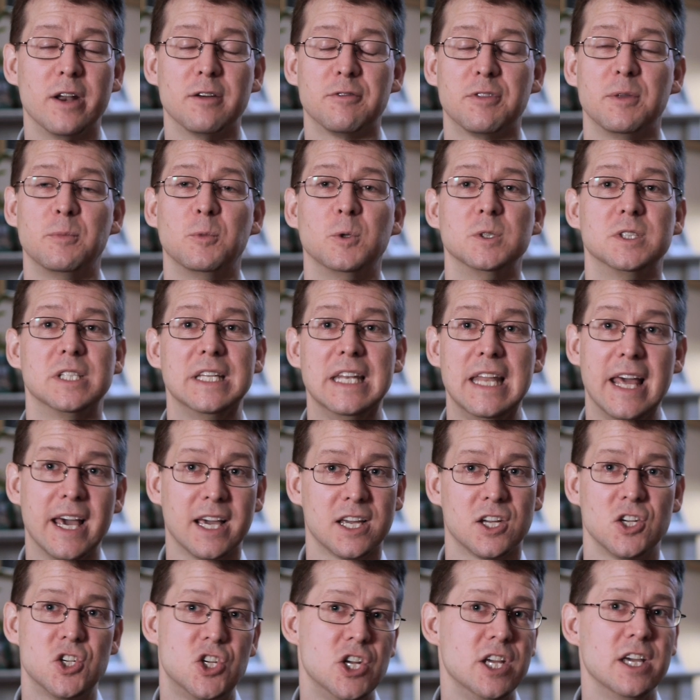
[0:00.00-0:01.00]
of them was
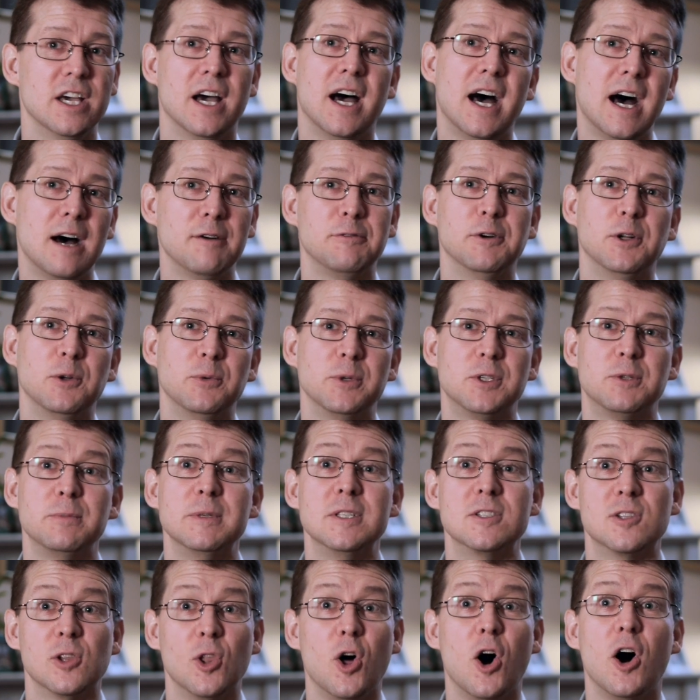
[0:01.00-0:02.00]
Nech žije Havel, which
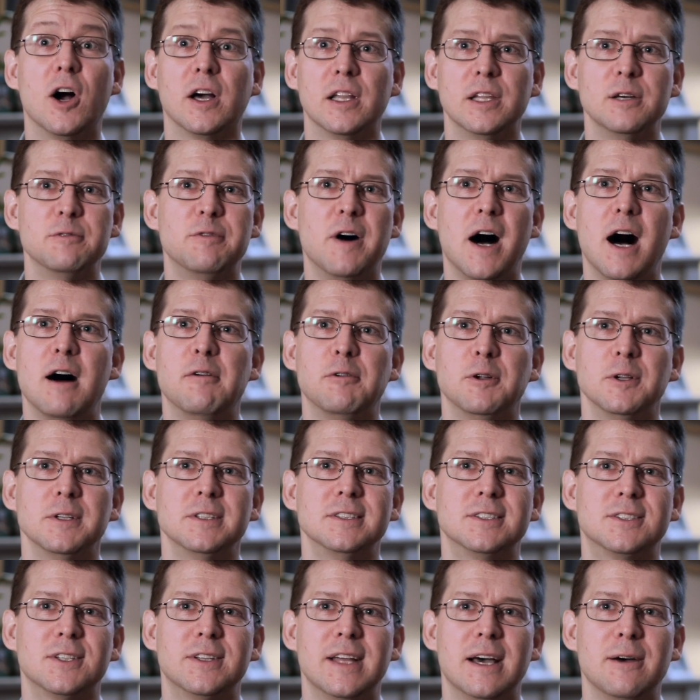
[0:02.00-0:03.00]
means long live Havel.
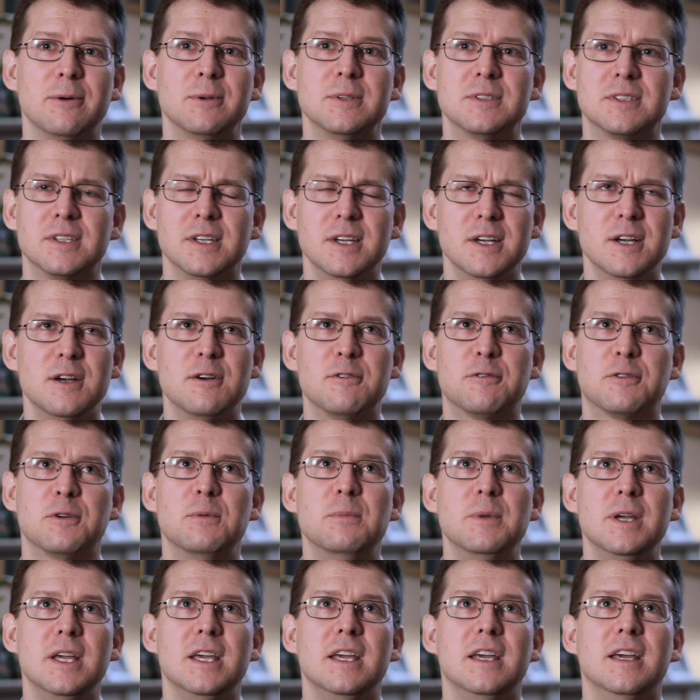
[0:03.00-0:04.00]
And so that was, for
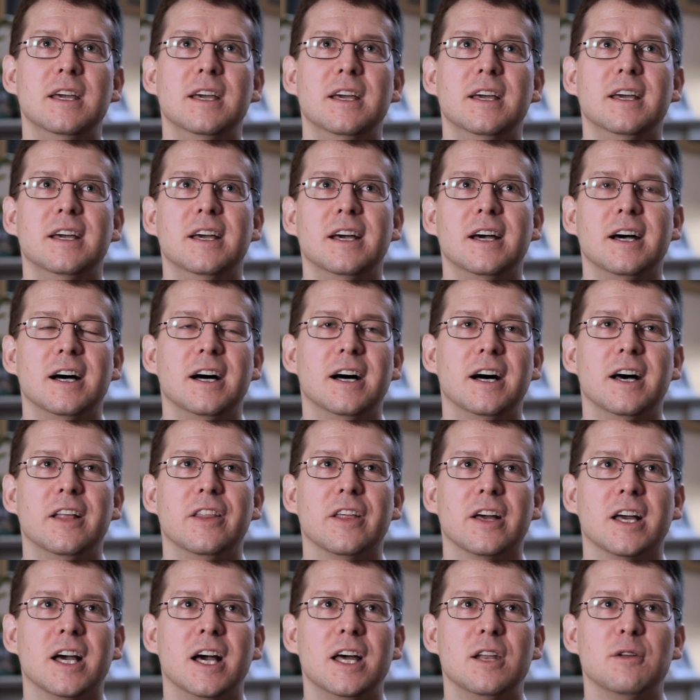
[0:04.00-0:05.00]
me, uh, the
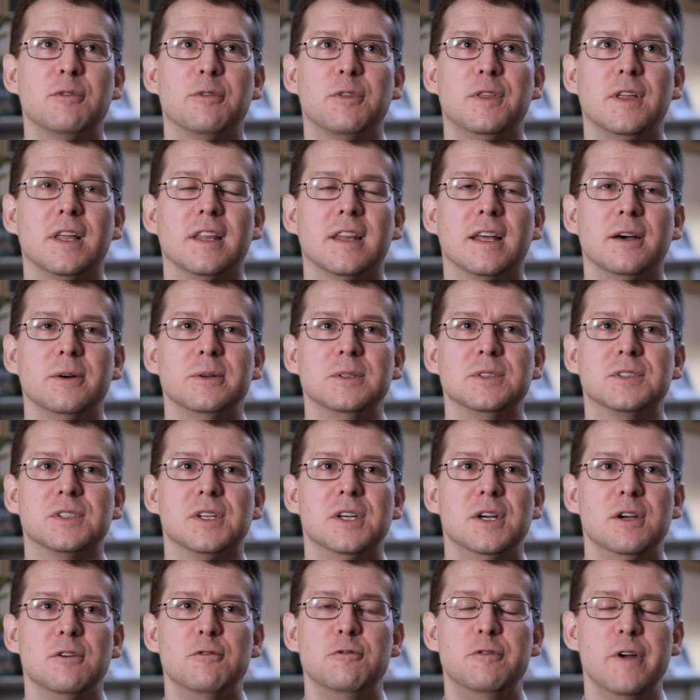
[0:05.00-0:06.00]
kind of thing that was
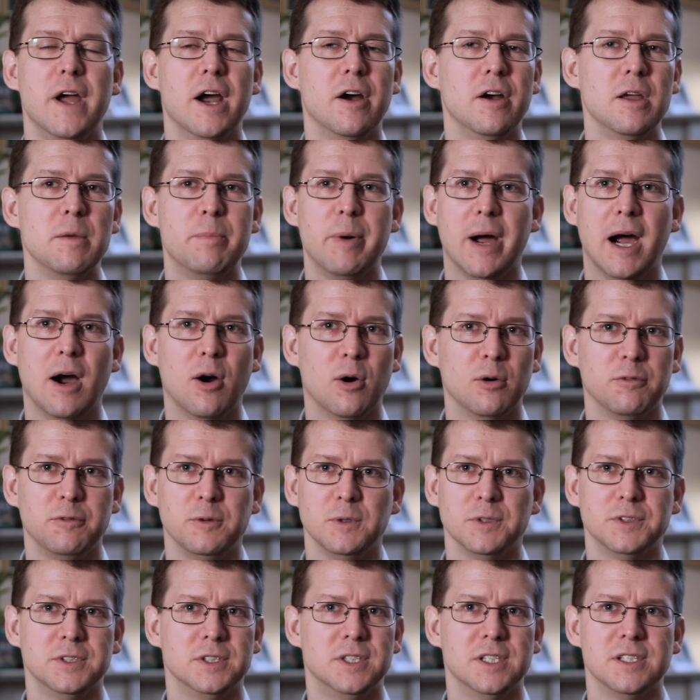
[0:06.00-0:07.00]
very
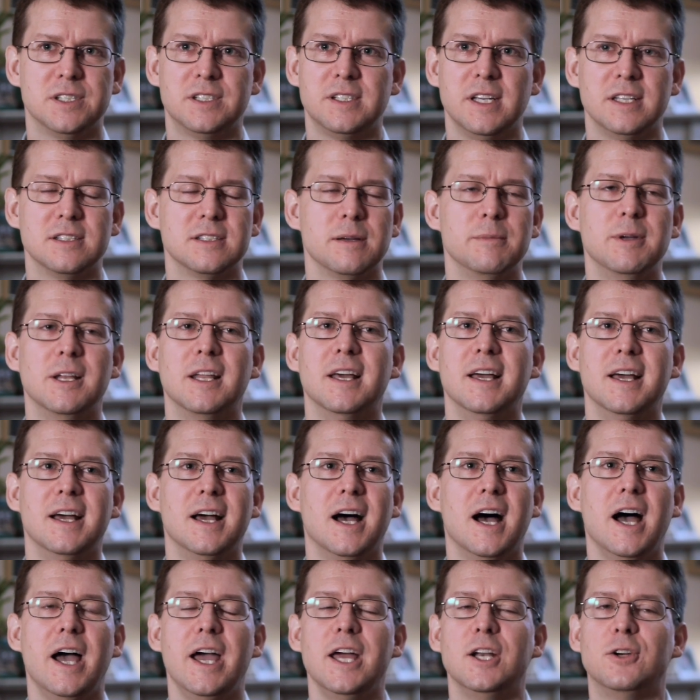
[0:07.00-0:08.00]
powerful to just sense. I mean,
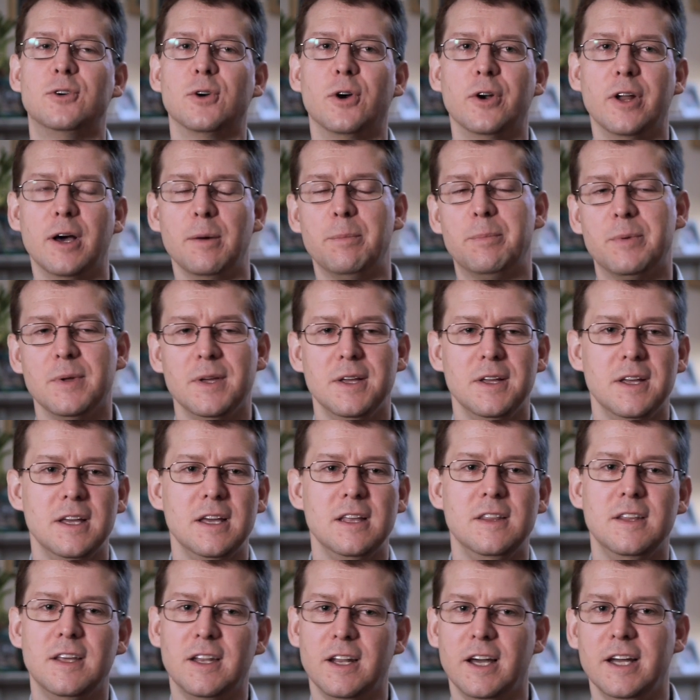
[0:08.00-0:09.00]
I had grown up
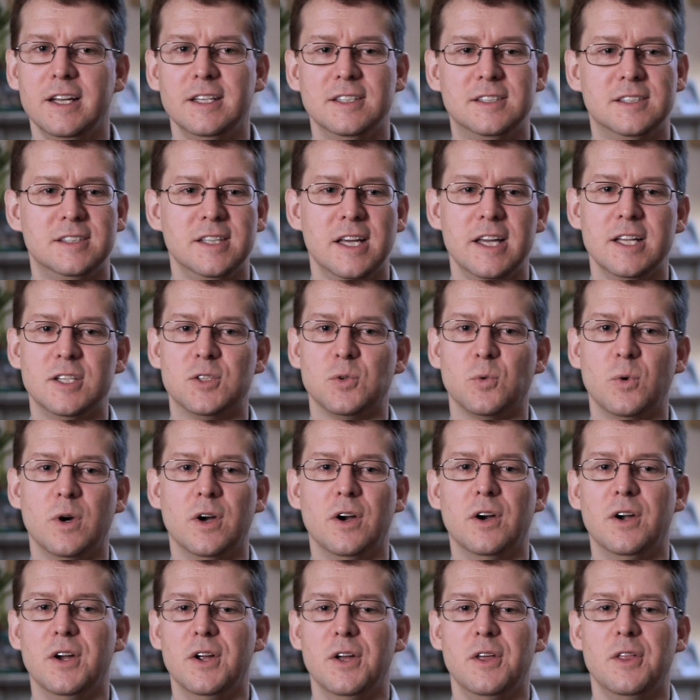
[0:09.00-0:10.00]
in the United States
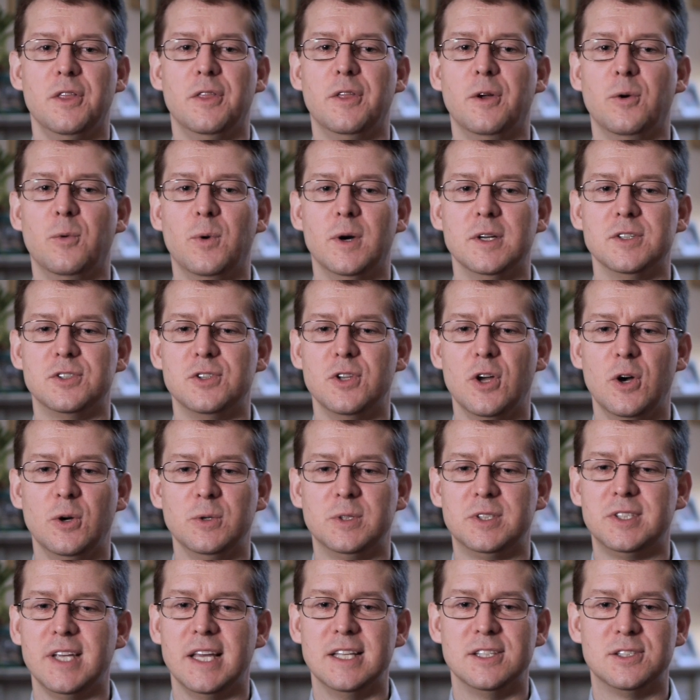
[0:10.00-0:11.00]
where there was no
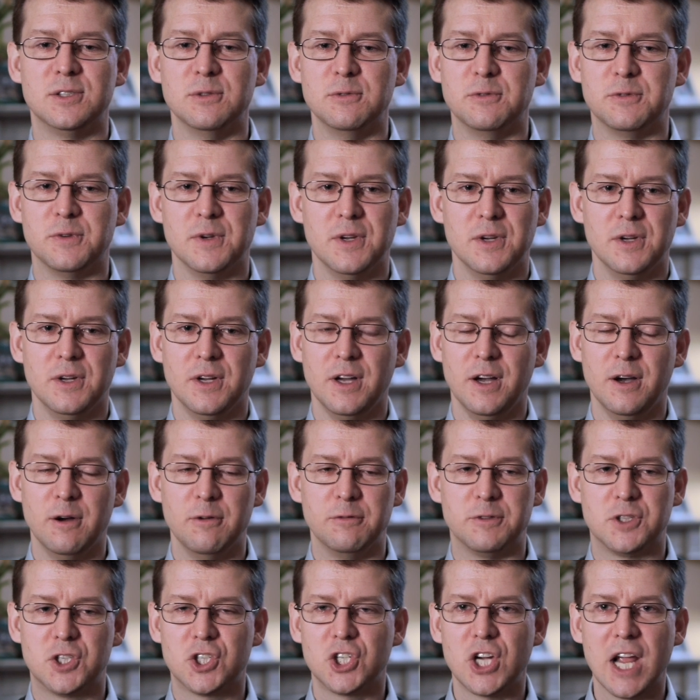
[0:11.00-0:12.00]
sense of,
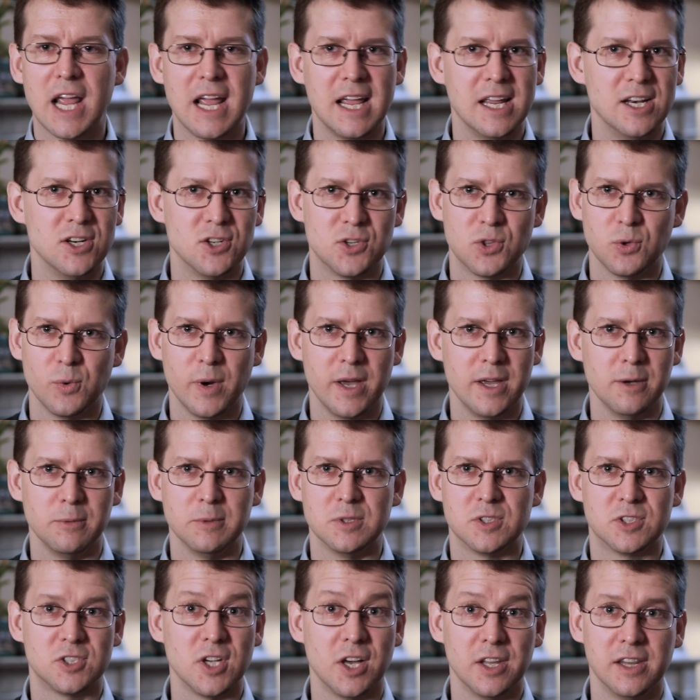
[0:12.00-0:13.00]
of change the way it
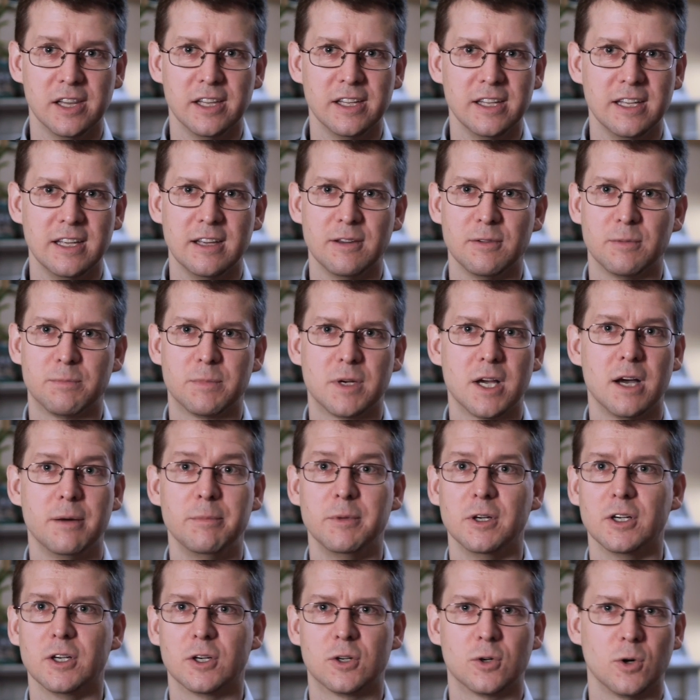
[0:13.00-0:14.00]
was suddenly
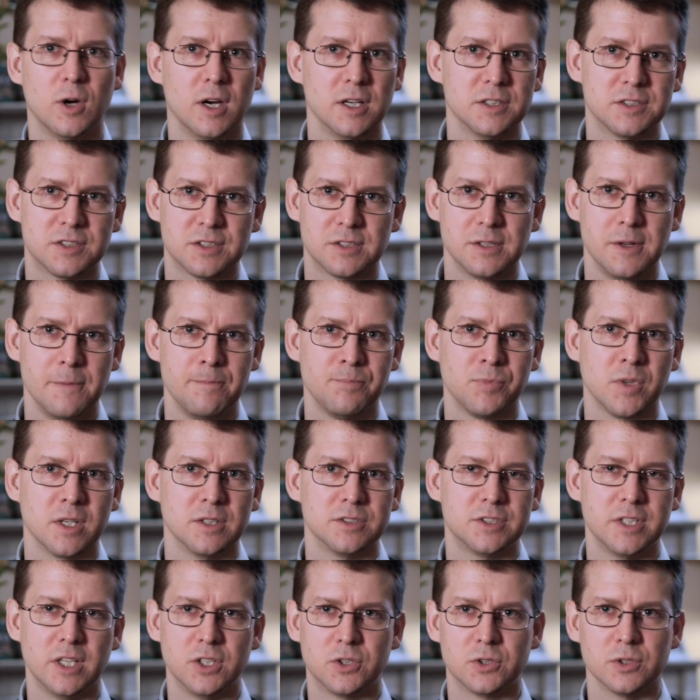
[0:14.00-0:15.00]
coming across
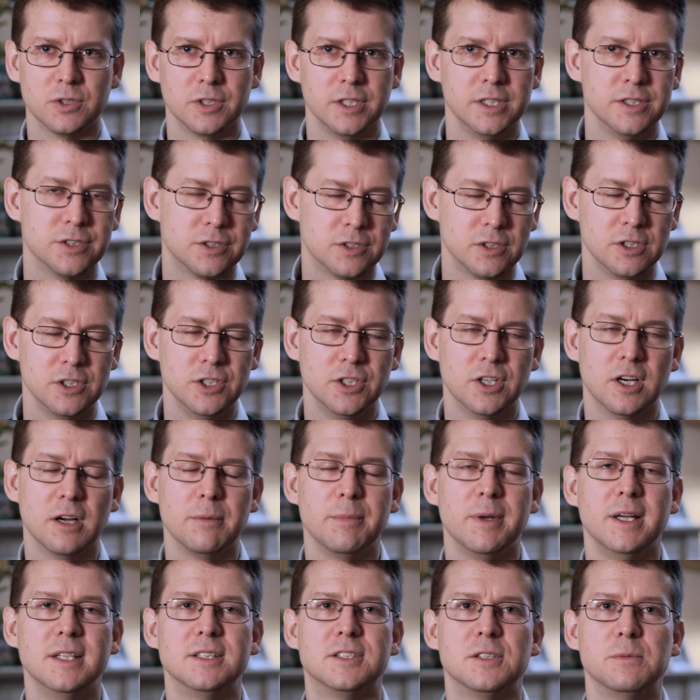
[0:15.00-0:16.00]
Central and Eastern Europe,
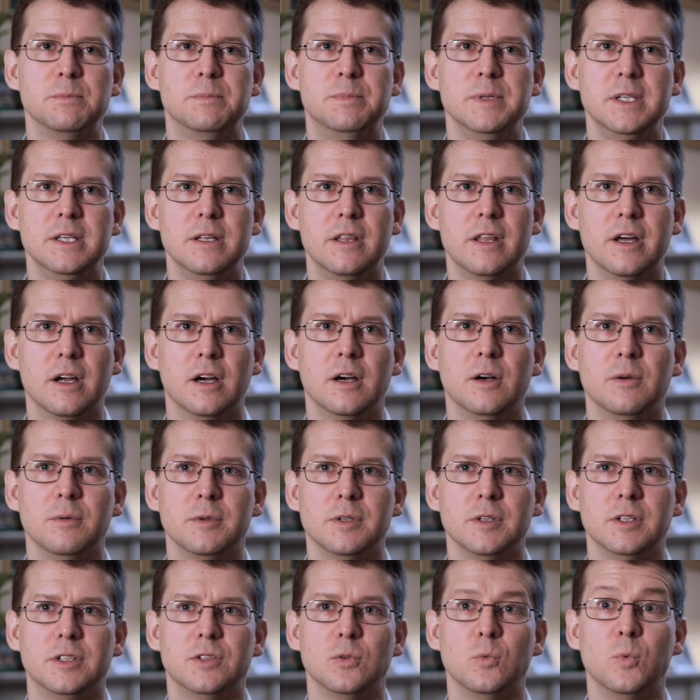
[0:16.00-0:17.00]
and to be there
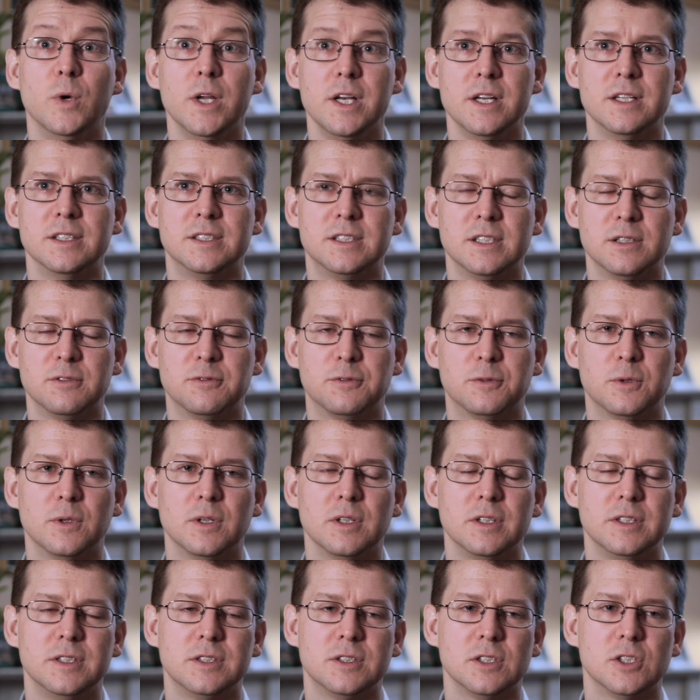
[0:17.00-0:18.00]
and to, witness it for at
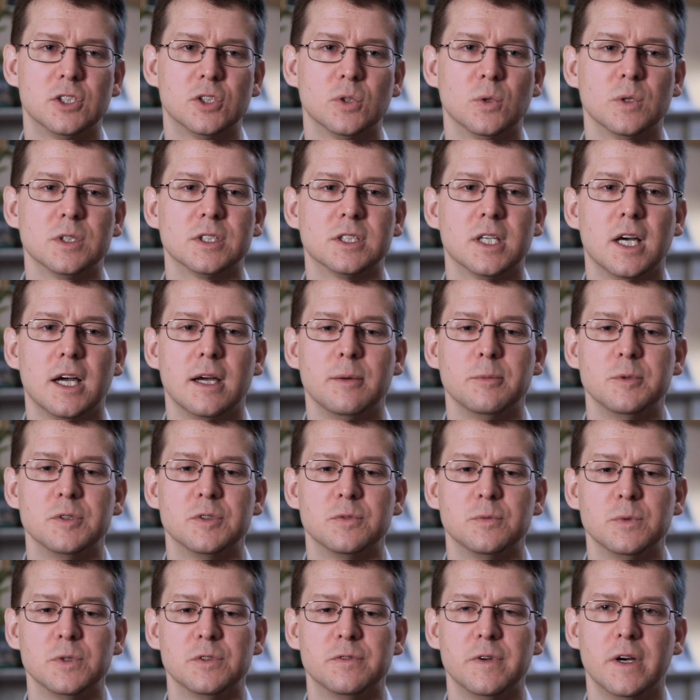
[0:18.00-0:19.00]
least a short time was,
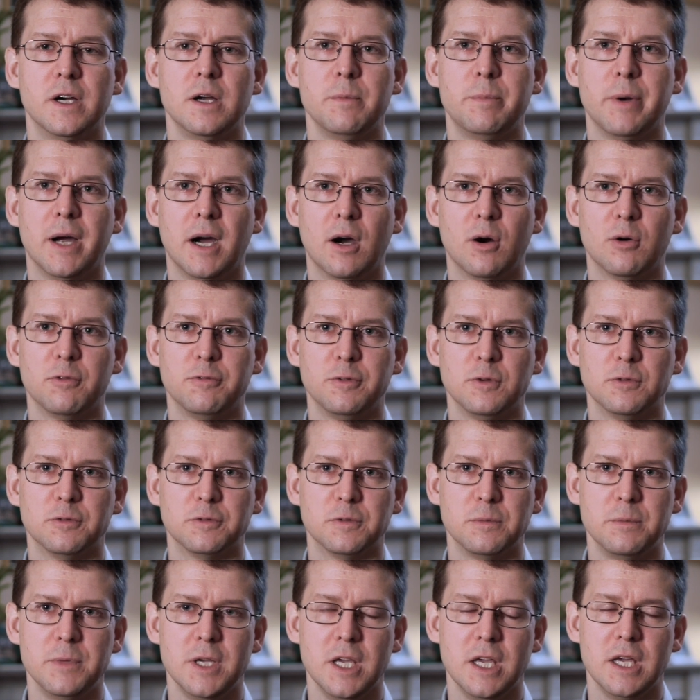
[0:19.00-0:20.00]
was very powerful for
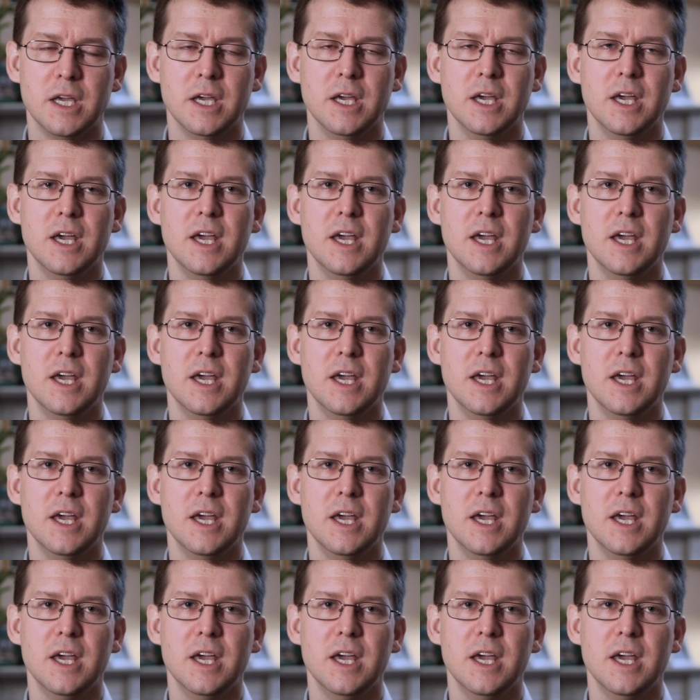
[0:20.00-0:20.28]
me.